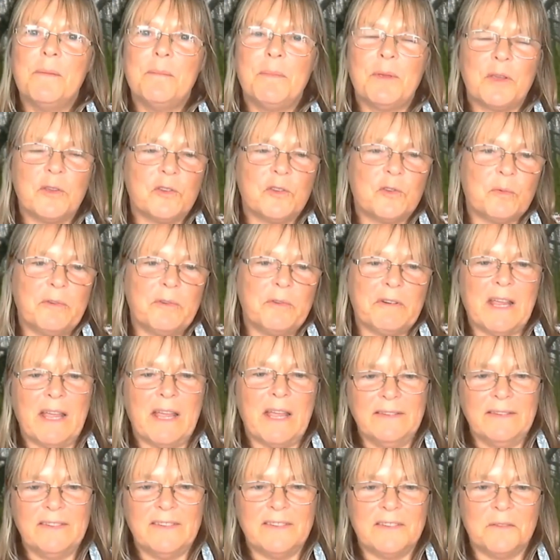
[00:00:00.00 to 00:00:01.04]
because we're
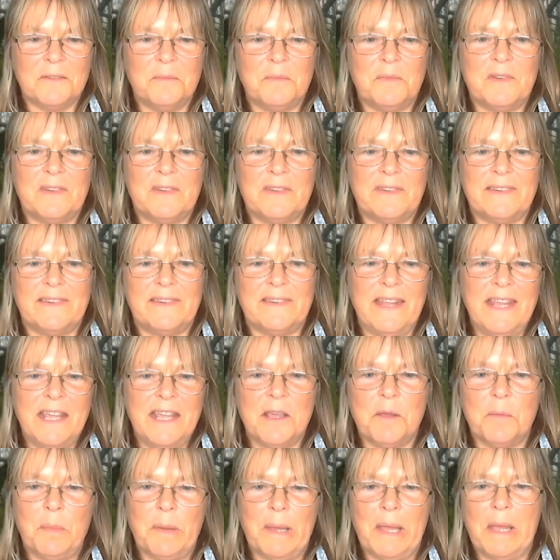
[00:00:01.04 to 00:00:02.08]
accustomed to
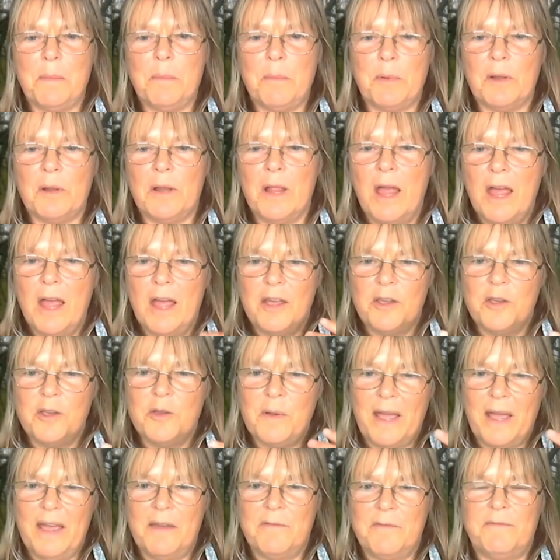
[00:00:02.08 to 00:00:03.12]
seeing people who
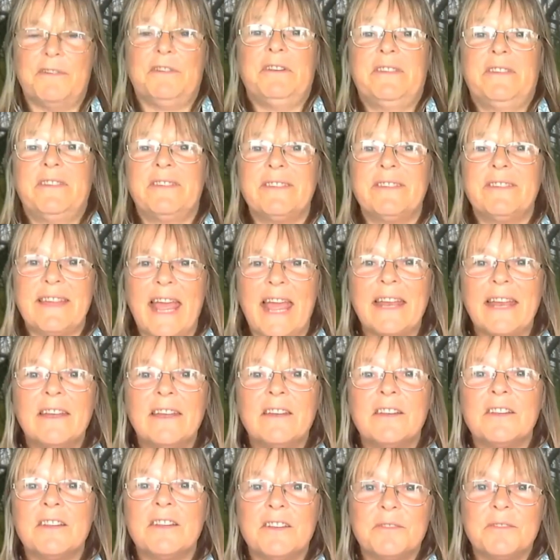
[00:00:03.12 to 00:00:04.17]
have very
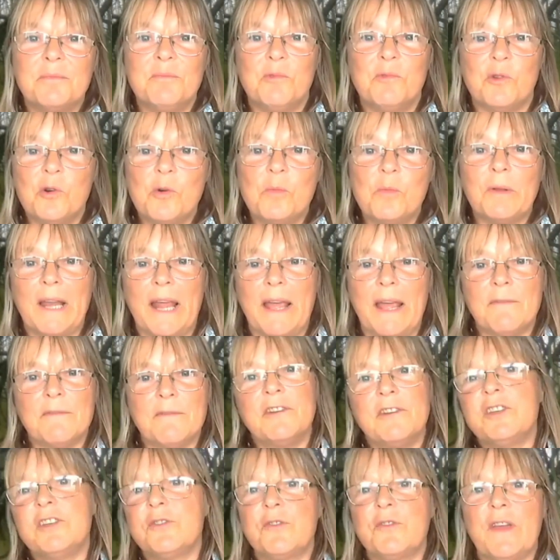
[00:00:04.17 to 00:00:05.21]
standard, normal,
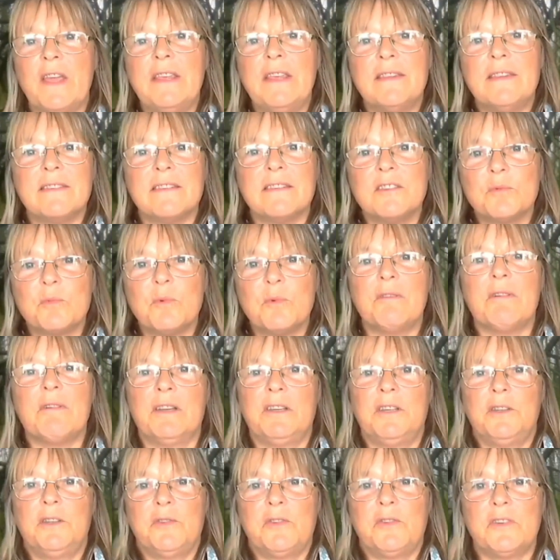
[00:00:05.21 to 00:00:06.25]
average faces. We're
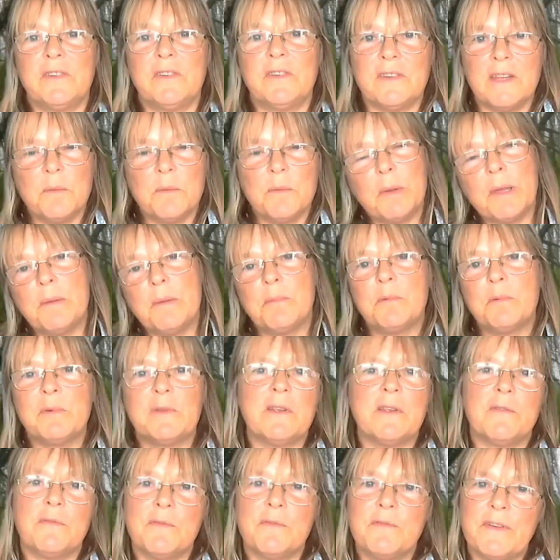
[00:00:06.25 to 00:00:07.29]
unused to seeing people with
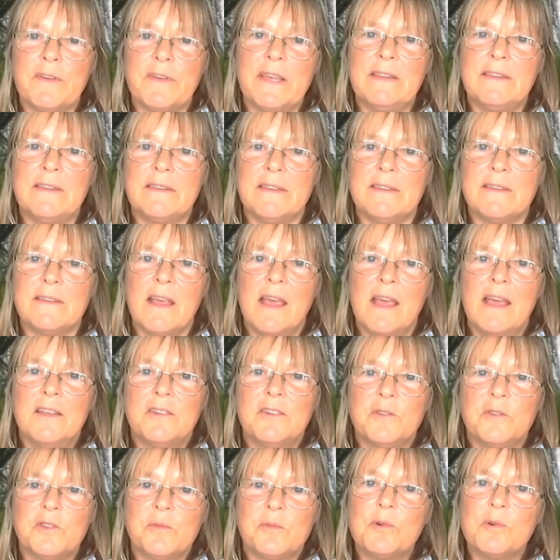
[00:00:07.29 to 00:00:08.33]
different faces.
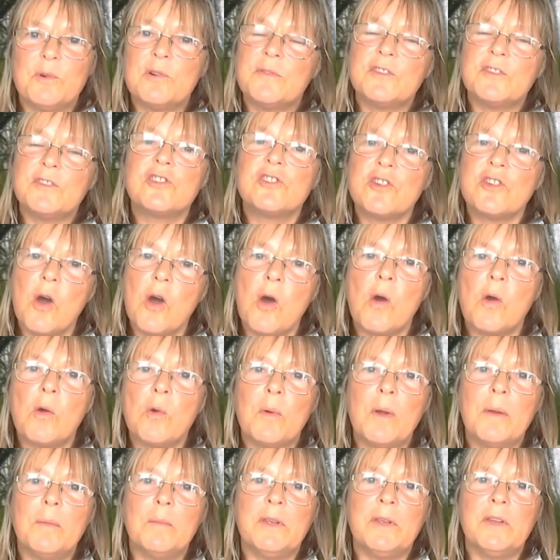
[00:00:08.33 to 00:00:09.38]
So it's more of a shock
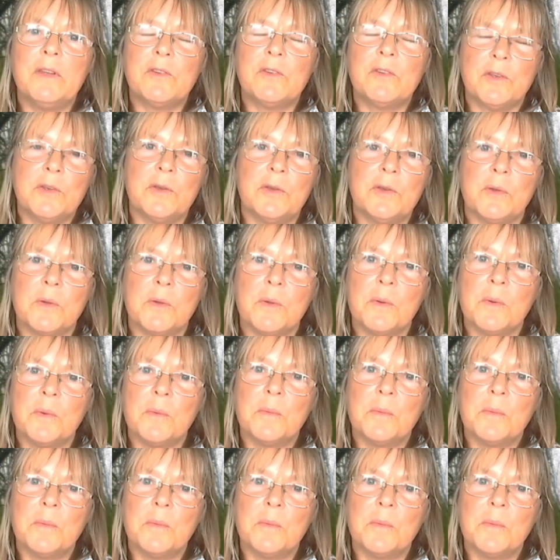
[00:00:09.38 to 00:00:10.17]
when we do.